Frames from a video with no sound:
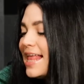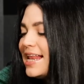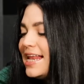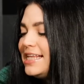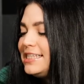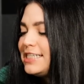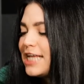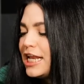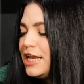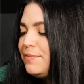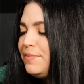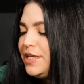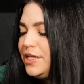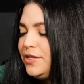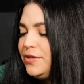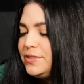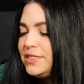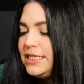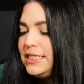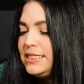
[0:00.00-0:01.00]
then it's going to be
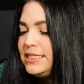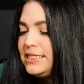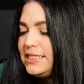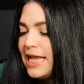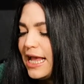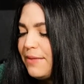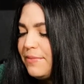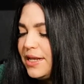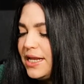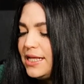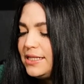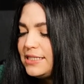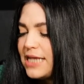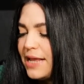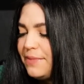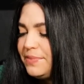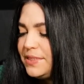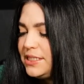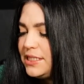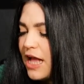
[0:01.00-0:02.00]
using stamina
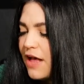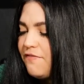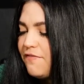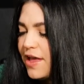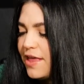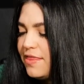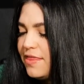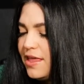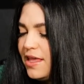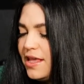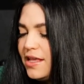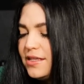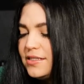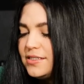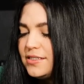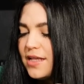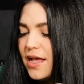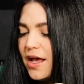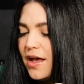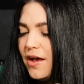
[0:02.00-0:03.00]
type stuff, I think.
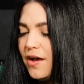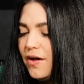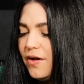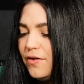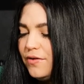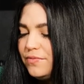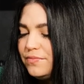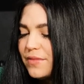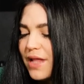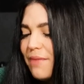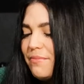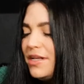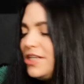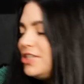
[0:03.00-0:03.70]
So I'm